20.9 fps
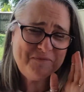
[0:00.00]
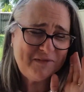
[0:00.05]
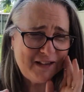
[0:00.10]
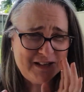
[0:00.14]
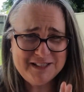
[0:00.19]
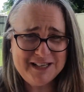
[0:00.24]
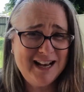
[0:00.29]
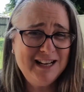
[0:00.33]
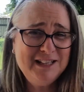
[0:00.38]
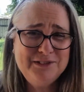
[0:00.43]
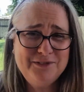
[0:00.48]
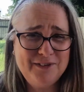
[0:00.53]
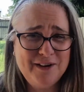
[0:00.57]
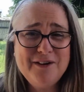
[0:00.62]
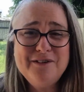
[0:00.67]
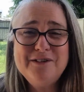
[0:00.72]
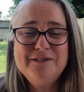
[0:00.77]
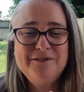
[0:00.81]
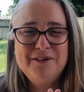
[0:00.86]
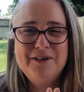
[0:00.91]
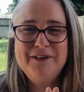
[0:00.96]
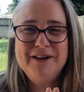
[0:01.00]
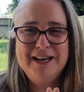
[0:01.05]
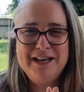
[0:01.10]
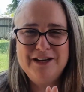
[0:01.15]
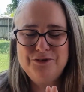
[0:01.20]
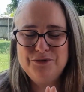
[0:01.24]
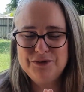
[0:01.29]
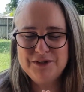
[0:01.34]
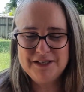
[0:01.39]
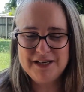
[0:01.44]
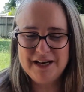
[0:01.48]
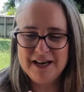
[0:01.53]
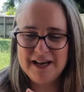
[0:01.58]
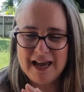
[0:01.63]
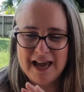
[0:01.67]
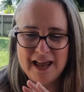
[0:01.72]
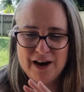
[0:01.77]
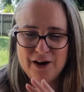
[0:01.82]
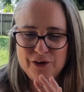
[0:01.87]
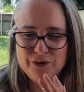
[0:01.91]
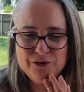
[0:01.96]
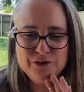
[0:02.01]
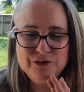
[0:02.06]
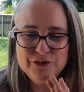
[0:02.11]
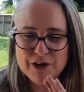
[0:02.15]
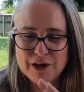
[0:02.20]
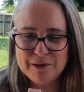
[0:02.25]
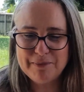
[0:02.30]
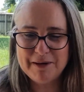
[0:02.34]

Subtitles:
Sounds very, very interesting, and I couldn't go